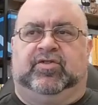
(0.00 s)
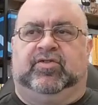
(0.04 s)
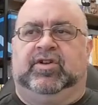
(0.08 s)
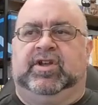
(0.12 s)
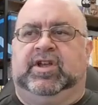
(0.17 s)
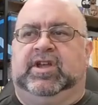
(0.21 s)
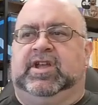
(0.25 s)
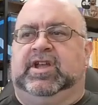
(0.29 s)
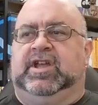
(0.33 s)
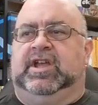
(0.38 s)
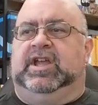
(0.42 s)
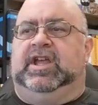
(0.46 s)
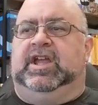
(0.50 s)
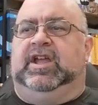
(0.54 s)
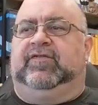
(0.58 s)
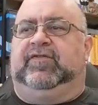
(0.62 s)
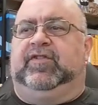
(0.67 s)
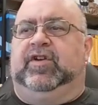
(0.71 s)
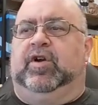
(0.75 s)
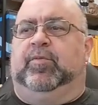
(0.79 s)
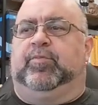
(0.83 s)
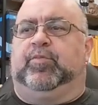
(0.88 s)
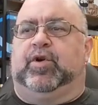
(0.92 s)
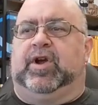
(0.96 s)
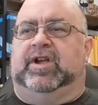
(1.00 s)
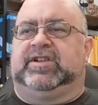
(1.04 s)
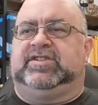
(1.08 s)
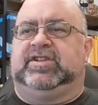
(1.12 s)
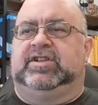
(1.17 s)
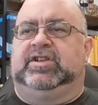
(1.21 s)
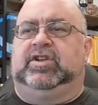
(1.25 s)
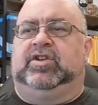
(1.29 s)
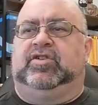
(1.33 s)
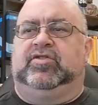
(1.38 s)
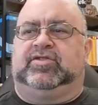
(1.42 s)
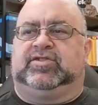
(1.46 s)
it's going to pull off
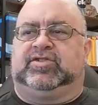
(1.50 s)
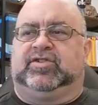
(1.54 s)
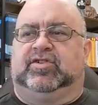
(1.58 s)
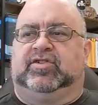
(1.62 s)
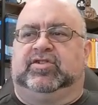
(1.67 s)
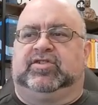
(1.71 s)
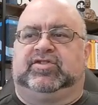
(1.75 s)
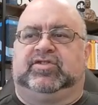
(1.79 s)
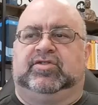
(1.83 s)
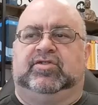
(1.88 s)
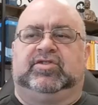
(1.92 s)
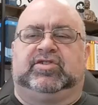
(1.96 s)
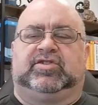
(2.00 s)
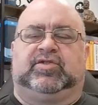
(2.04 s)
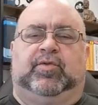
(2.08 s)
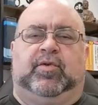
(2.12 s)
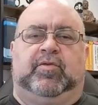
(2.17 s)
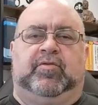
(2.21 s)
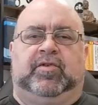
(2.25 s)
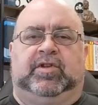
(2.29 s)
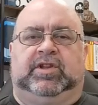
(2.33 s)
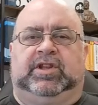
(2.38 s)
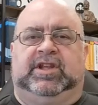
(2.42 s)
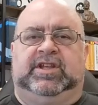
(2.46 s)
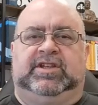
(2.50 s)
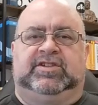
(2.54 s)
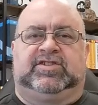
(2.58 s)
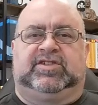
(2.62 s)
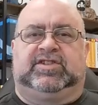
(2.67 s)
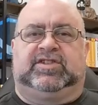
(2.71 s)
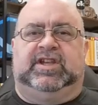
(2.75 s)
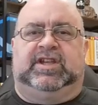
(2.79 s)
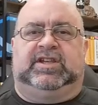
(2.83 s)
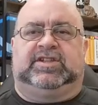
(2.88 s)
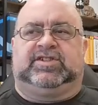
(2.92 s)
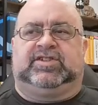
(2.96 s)
of a reasonable
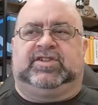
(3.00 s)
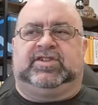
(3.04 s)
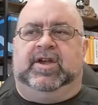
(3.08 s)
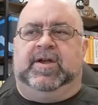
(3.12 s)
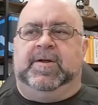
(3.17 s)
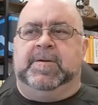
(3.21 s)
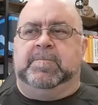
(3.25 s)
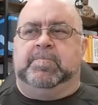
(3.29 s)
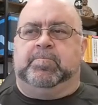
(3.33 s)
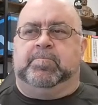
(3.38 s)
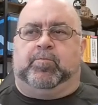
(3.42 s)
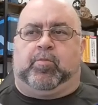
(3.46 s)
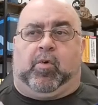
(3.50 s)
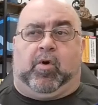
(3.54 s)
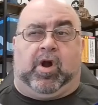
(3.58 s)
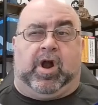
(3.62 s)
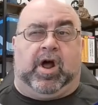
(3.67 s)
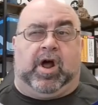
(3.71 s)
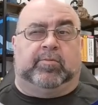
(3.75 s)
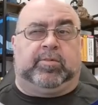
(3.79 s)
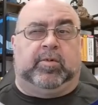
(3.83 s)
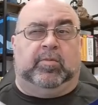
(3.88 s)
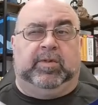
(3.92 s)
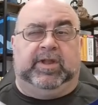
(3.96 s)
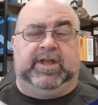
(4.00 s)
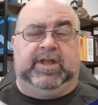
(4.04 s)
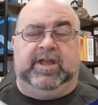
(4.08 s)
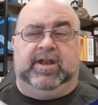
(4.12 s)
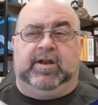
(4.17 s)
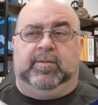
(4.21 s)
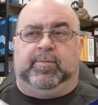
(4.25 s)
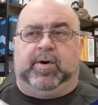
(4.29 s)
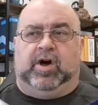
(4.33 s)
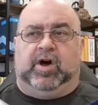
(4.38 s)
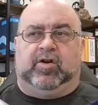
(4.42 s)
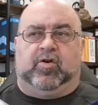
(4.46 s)
database of machines. So I've
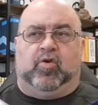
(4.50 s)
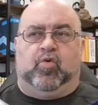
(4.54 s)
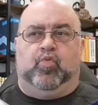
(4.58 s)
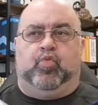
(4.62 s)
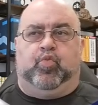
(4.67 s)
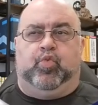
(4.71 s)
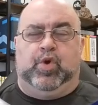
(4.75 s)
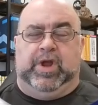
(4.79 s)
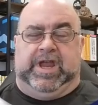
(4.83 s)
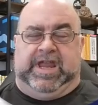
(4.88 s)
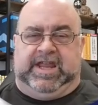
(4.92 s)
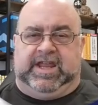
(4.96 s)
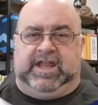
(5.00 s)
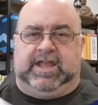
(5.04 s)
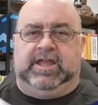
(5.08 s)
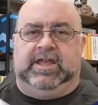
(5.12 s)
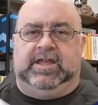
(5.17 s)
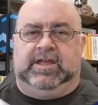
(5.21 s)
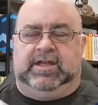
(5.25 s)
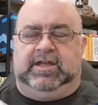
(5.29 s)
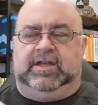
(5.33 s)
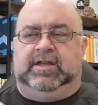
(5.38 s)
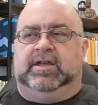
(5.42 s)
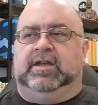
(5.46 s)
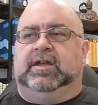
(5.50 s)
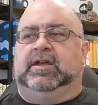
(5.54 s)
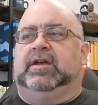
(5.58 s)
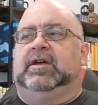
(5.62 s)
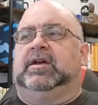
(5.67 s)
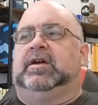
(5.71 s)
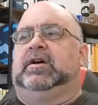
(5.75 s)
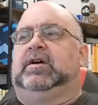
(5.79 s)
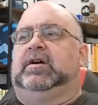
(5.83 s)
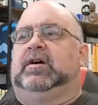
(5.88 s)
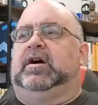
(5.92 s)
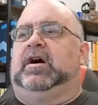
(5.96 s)
got some temporary in here.
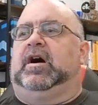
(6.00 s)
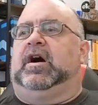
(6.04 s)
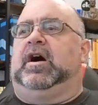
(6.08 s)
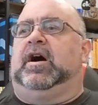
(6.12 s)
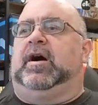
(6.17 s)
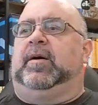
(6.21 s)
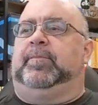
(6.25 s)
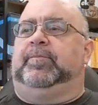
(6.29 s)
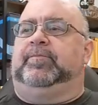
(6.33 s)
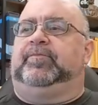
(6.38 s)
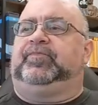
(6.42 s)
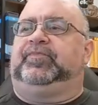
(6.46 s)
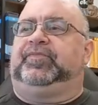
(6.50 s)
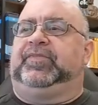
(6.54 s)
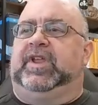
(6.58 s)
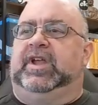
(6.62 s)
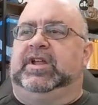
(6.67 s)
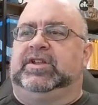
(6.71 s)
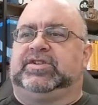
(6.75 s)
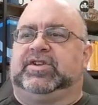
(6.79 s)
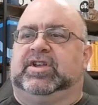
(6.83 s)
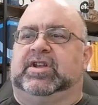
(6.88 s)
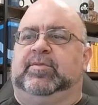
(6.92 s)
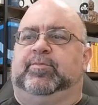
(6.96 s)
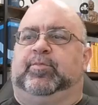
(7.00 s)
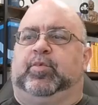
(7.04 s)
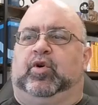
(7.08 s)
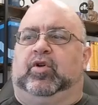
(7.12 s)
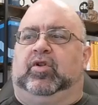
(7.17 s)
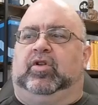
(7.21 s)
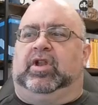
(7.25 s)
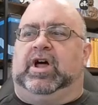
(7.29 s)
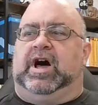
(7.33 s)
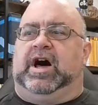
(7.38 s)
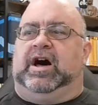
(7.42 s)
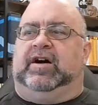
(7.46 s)
And basically, I'll
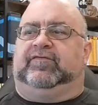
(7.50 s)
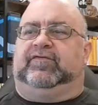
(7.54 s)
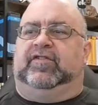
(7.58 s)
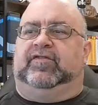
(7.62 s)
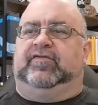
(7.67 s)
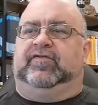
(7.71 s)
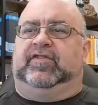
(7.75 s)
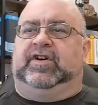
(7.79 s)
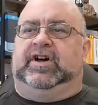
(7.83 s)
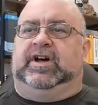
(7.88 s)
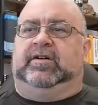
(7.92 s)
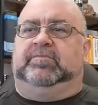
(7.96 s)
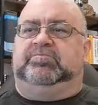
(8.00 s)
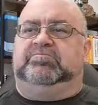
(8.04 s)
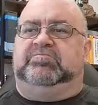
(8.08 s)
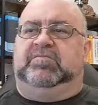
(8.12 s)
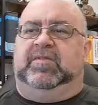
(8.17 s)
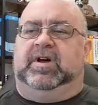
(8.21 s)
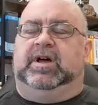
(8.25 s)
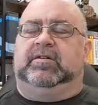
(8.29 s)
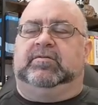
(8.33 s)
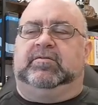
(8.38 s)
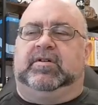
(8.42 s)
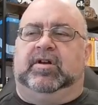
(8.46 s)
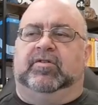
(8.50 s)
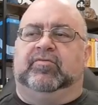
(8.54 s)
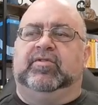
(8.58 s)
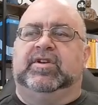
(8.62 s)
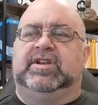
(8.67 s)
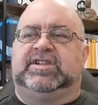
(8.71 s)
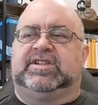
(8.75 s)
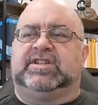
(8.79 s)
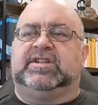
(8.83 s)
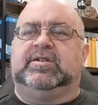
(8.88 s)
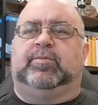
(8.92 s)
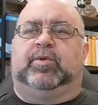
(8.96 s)
be able to select
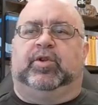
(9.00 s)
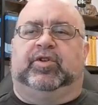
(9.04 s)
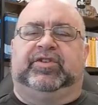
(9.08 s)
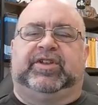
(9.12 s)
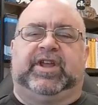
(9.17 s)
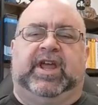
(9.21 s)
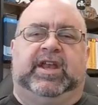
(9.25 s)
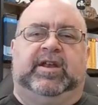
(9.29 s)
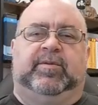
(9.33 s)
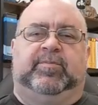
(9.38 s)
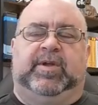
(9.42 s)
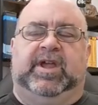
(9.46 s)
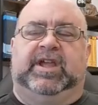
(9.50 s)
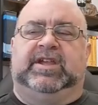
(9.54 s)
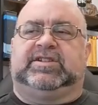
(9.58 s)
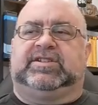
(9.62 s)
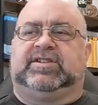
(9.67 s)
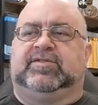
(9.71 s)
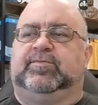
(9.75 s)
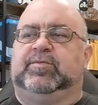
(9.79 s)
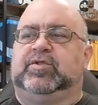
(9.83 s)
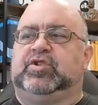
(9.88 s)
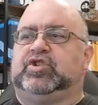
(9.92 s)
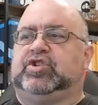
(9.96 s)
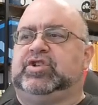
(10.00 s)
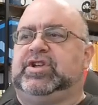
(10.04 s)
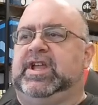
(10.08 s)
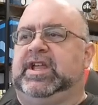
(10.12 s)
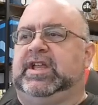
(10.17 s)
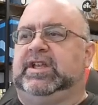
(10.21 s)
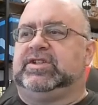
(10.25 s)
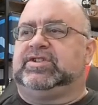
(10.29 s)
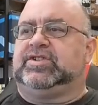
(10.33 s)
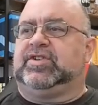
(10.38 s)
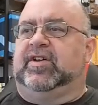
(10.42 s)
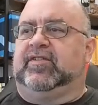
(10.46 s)
a bearing,
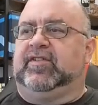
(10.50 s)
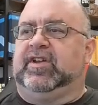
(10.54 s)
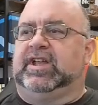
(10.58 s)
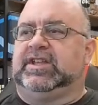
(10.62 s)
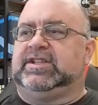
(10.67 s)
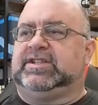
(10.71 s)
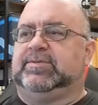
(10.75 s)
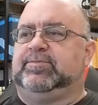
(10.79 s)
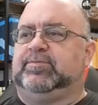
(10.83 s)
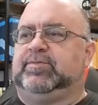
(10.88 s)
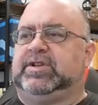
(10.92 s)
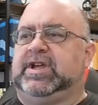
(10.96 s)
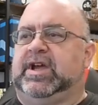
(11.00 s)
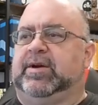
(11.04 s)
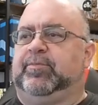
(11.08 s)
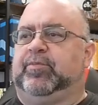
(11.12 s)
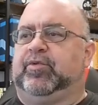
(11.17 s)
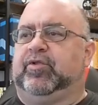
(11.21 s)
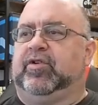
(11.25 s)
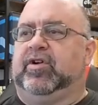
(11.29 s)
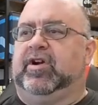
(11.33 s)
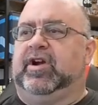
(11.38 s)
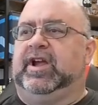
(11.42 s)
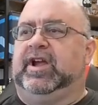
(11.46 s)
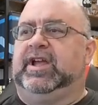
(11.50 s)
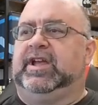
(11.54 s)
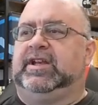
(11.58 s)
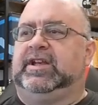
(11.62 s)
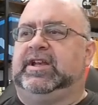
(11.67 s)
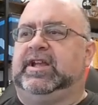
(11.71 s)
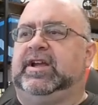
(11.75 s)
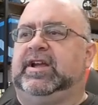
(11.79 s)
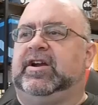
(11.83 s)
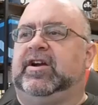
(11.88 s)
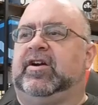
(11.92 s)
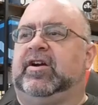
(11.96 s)
select
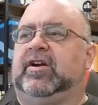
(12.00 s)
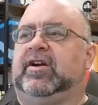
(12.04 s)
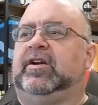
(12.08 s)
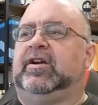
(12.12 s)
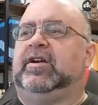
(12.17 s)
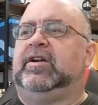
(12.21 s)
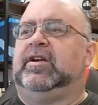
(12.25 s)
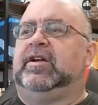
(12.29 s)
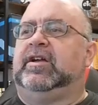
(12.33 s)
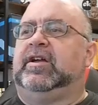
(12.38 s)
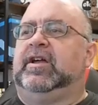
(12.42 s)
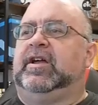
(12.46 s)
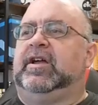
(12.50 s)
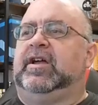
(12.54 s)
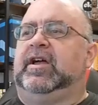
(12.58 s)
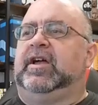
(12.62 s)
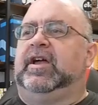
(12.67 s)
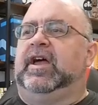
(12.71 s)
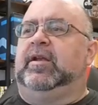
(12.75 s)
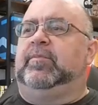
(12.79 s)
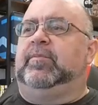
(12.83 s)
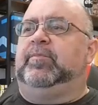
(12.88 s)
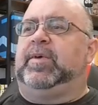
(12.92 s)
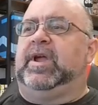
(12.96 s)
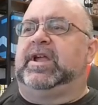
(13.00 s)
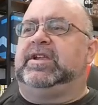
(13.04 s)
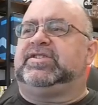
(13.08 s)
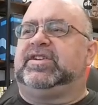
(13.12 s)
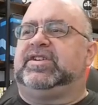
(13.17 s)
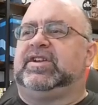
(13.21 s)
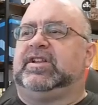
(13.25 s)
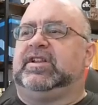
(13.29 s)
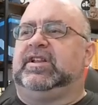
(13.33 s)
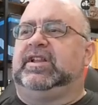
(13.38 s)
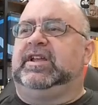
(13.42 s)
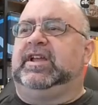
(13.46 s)
the
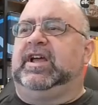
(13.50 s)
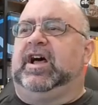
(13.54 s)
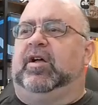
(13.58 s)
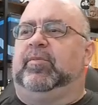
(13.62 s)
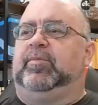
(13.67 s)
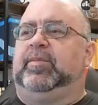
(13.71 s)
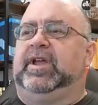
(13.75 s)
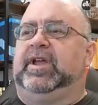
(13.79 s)
information, and then